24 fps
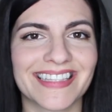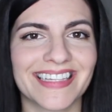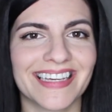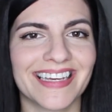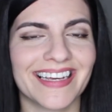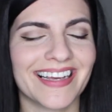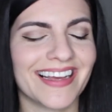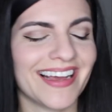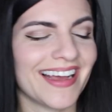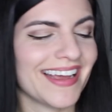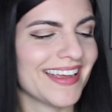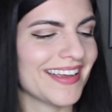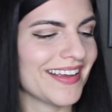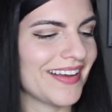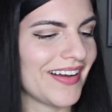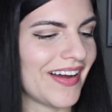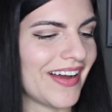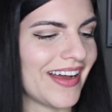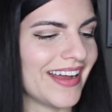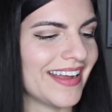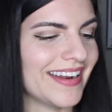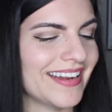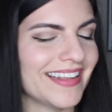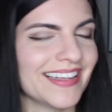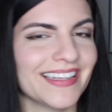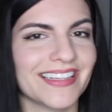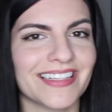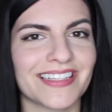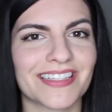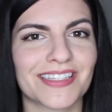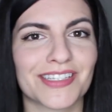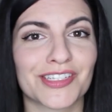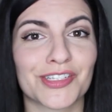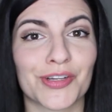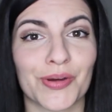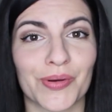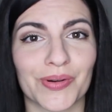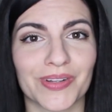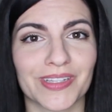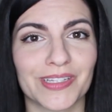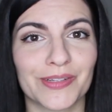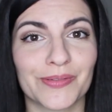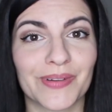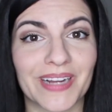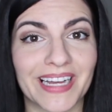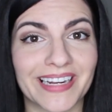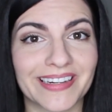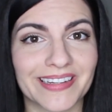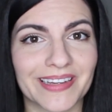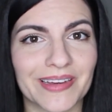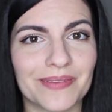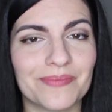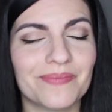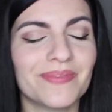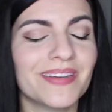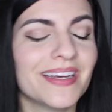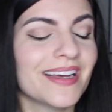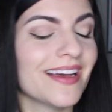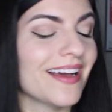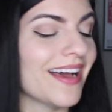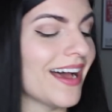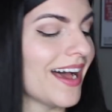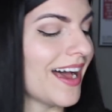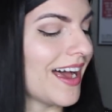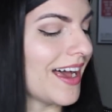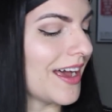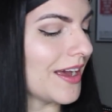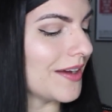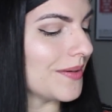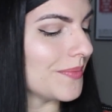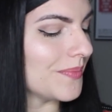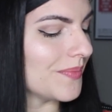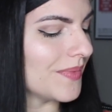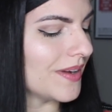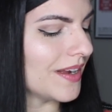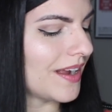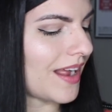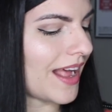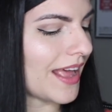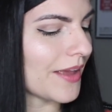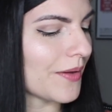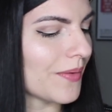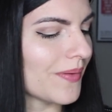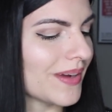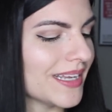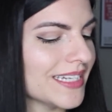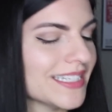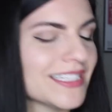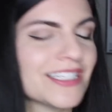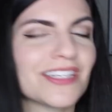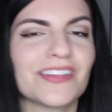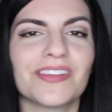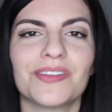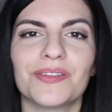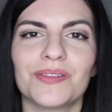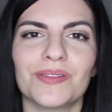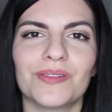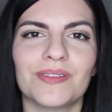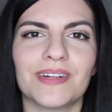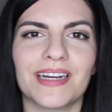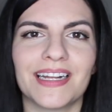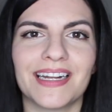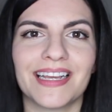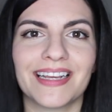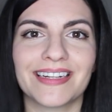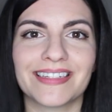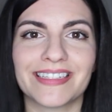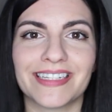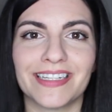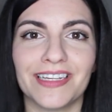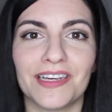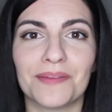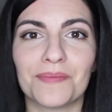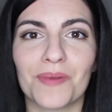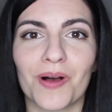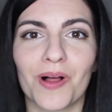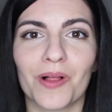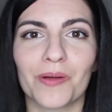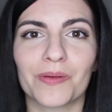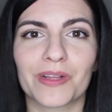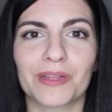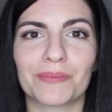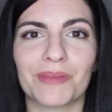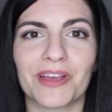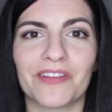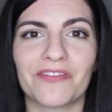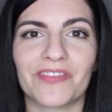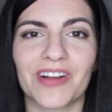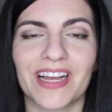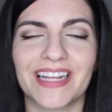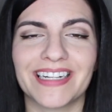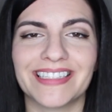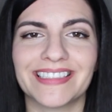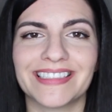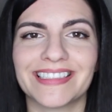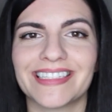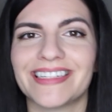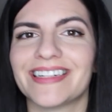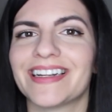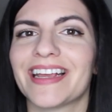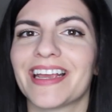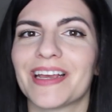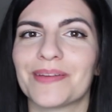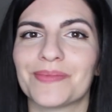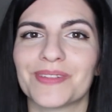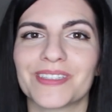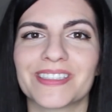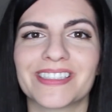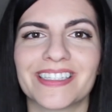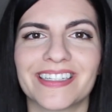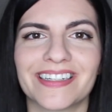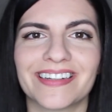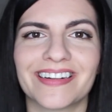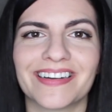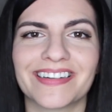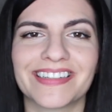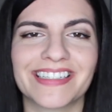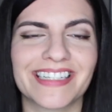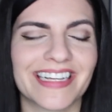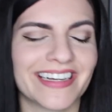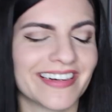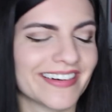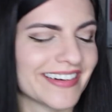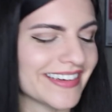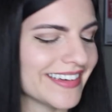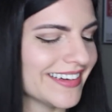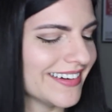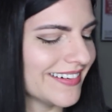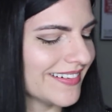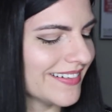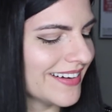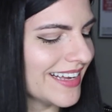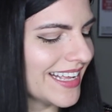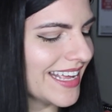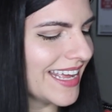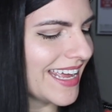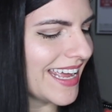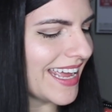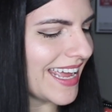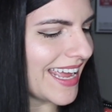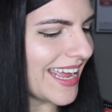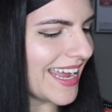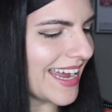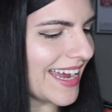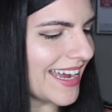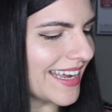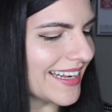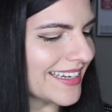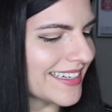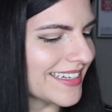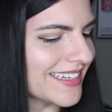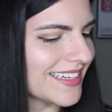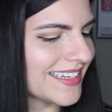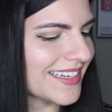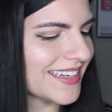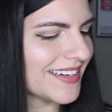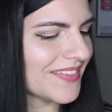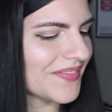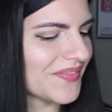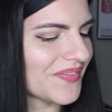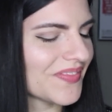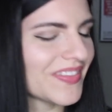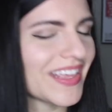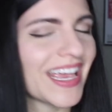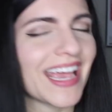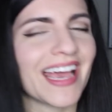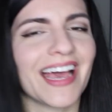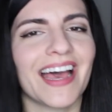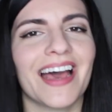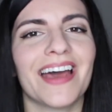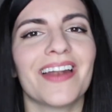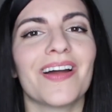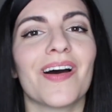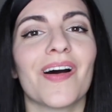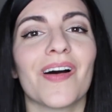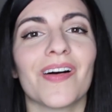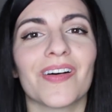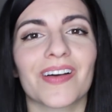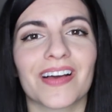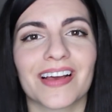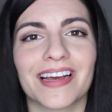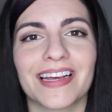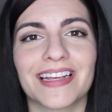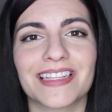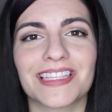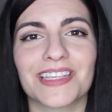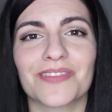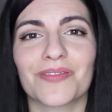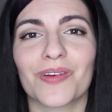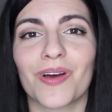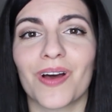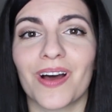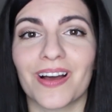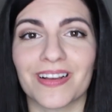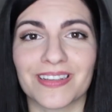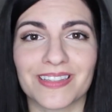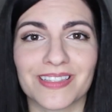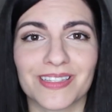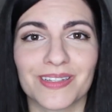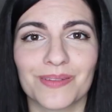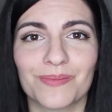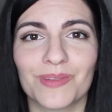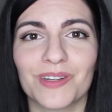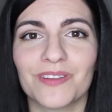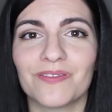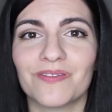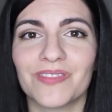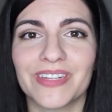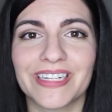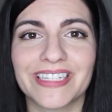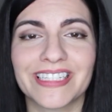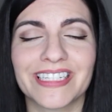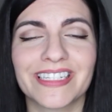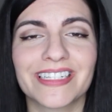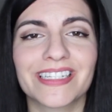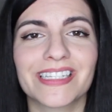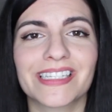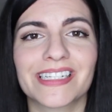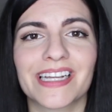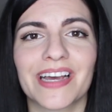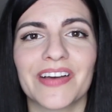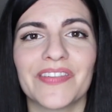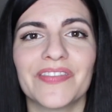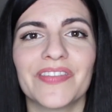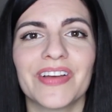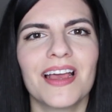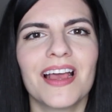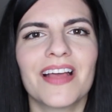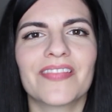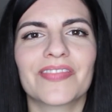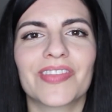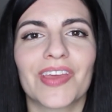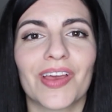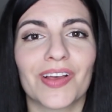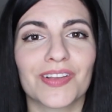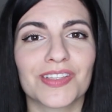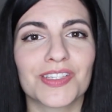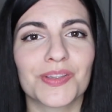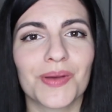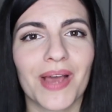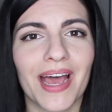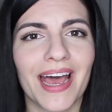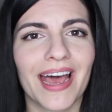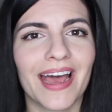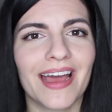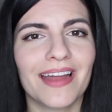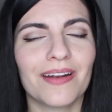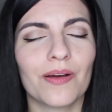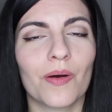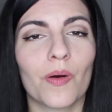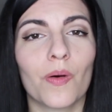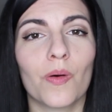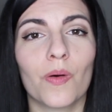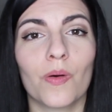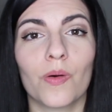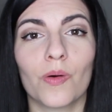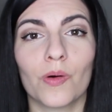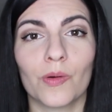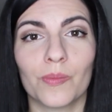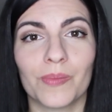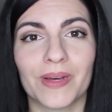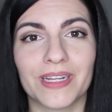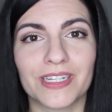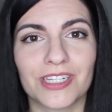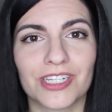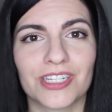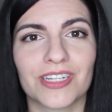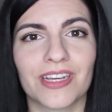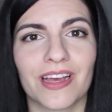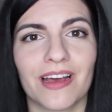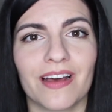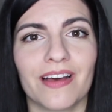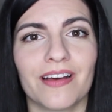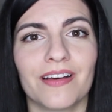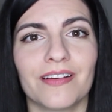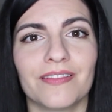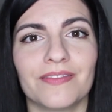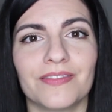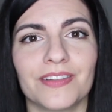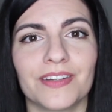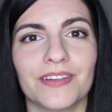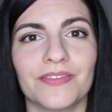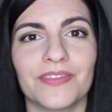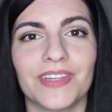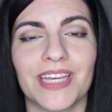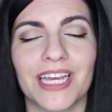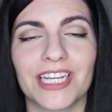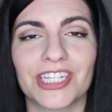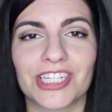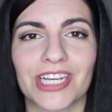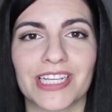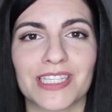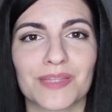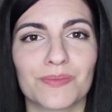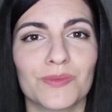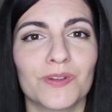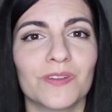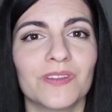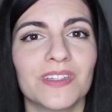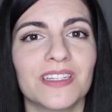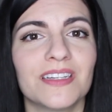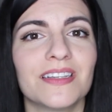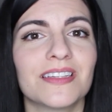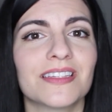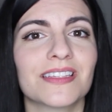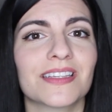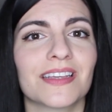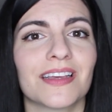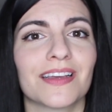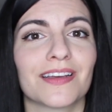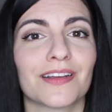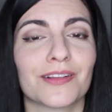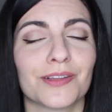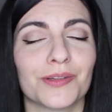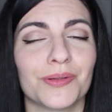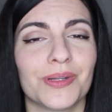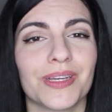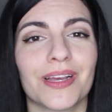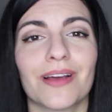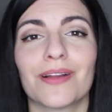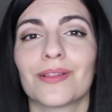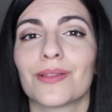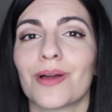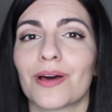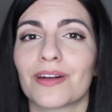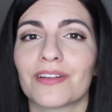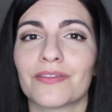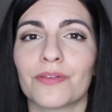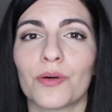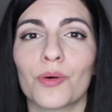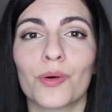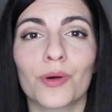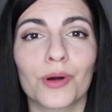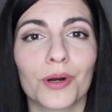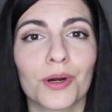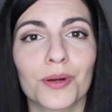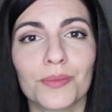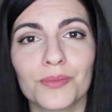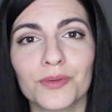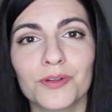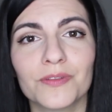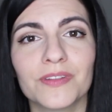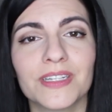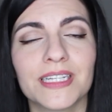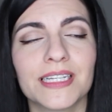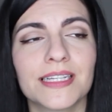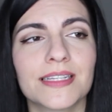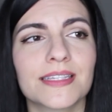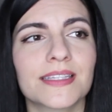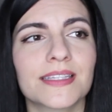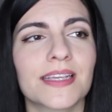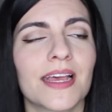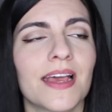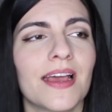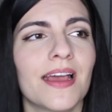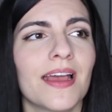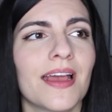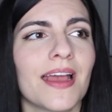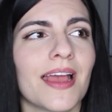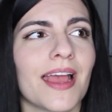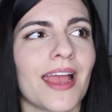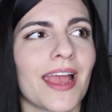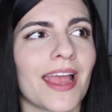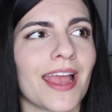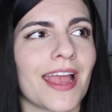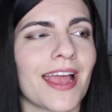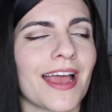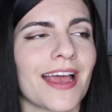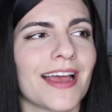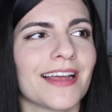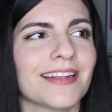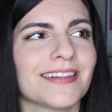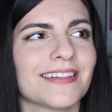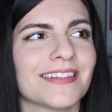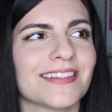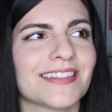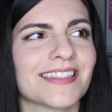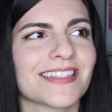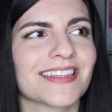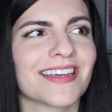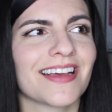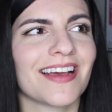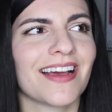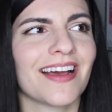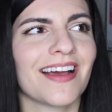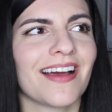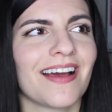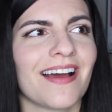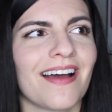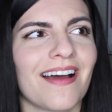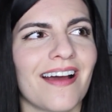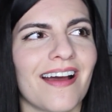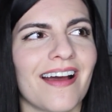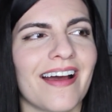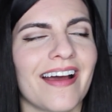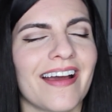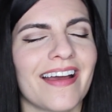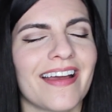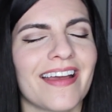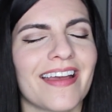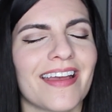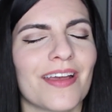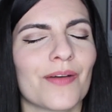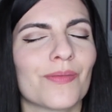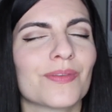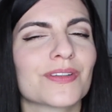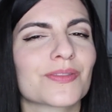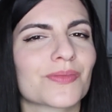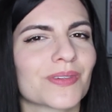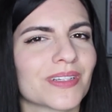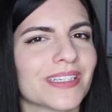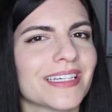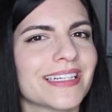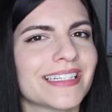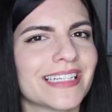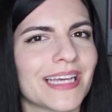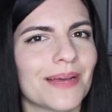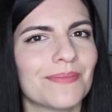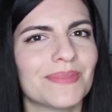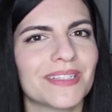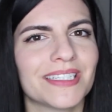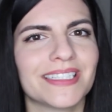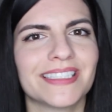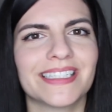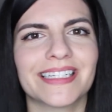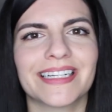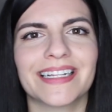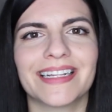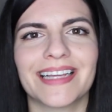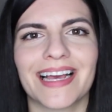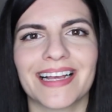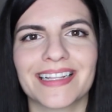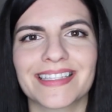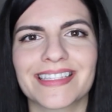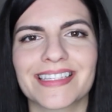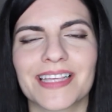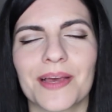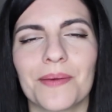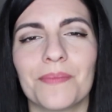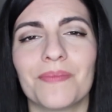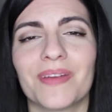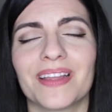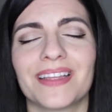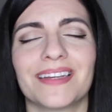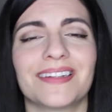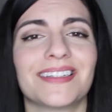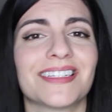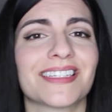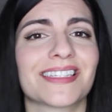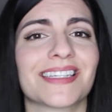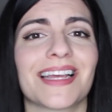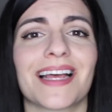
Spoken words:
thing I got is totally random. I went to an antique mall with my friend in Hamilton, Ontario, and they had all kinds of awesome vintage stuff. They also had a whole bunch of VHS movies, including a lot of horror movies, and I was really tempted to get some, but they just